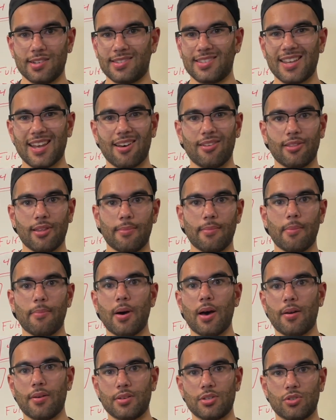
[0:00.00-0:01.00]
and tell them
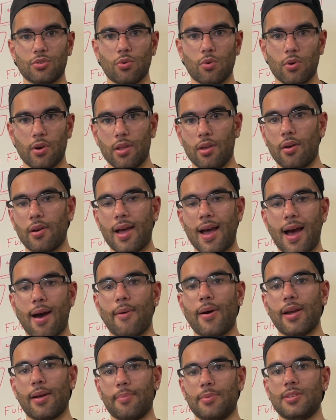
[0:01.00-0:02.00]
about a story on
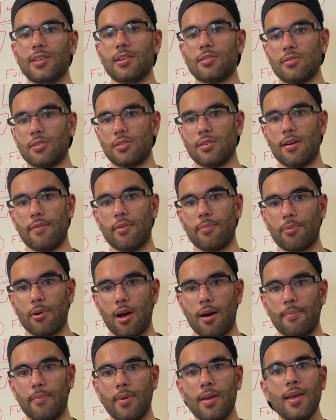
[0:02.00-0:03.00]
how I could potentially solve the
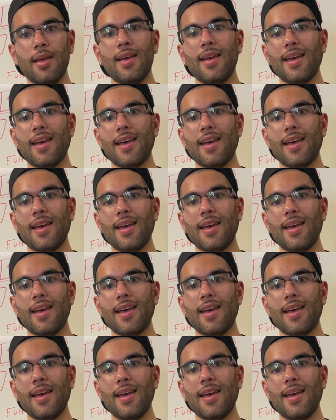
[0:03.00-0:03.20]
problem.